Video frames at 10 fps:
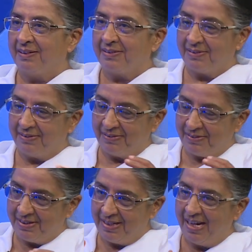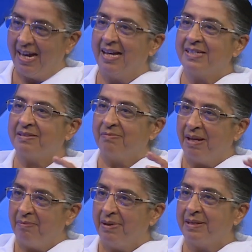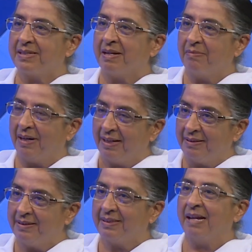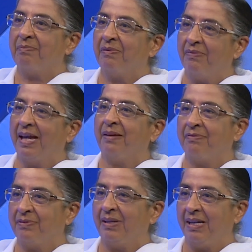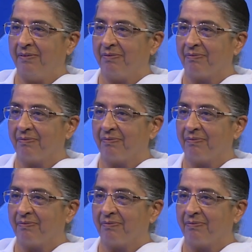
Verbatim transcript: So she has maybe some other type of life to live.